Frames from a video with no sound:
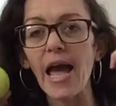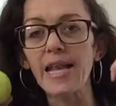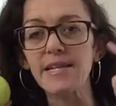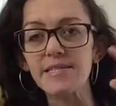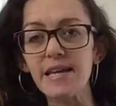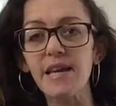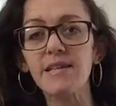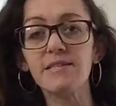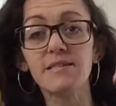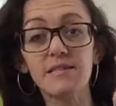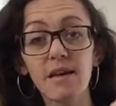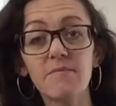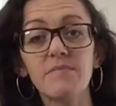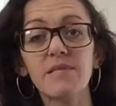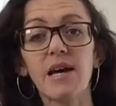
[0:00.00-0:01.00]
And it takes
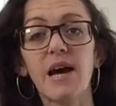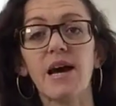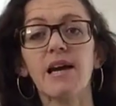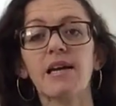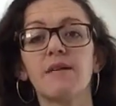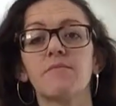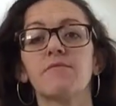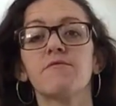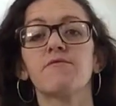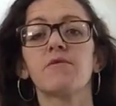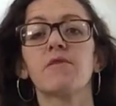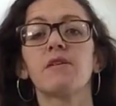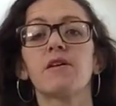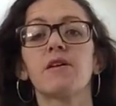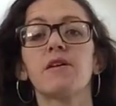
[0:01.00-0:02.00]
some time
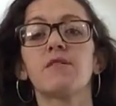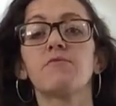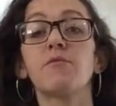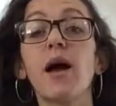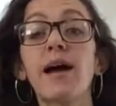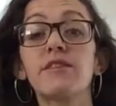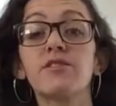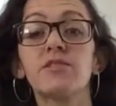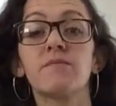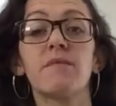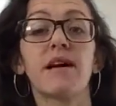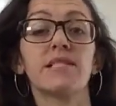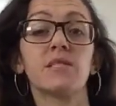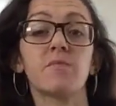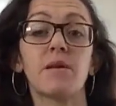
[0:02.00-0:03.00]
for the rational
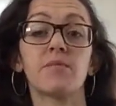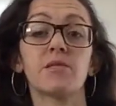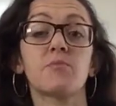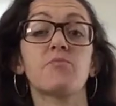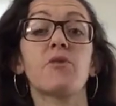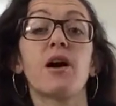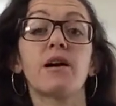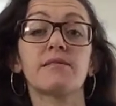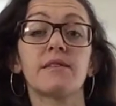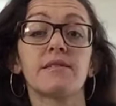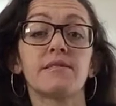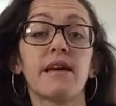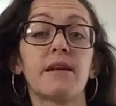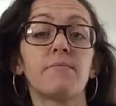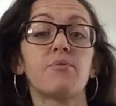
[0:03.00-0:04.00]
mind to be able to process
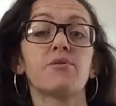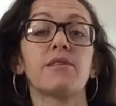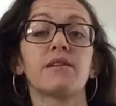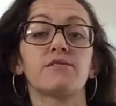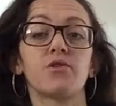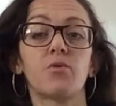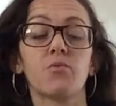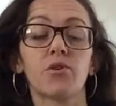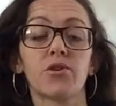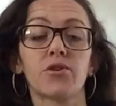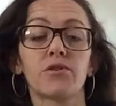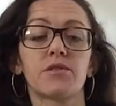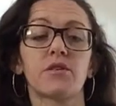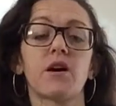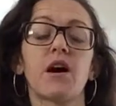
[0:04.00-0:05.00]
that and put that to
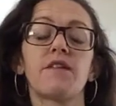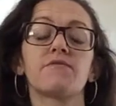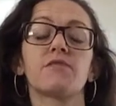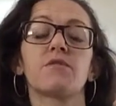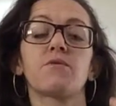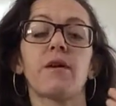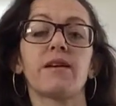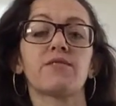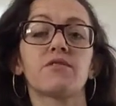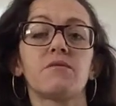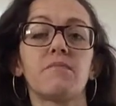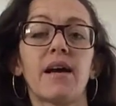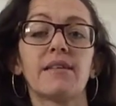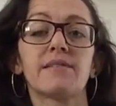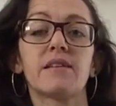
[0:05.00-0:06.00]
words, and often the rational
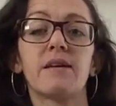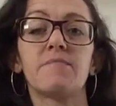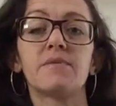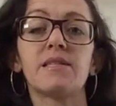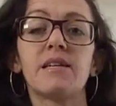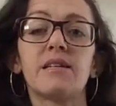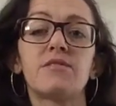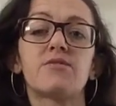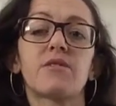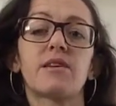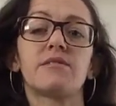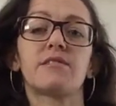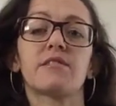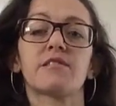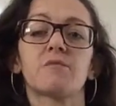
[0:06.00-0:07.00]
mind comes in and
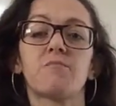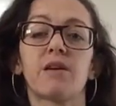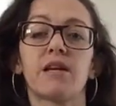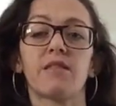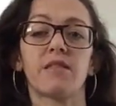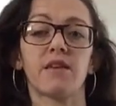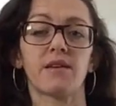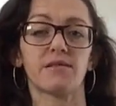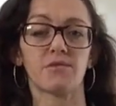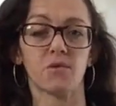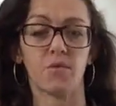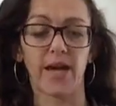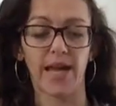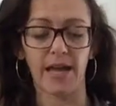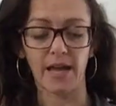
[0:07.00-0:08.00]
tries to explain things
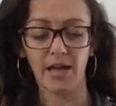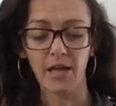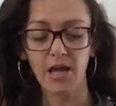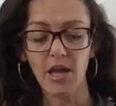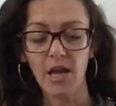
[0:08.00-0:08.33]
away.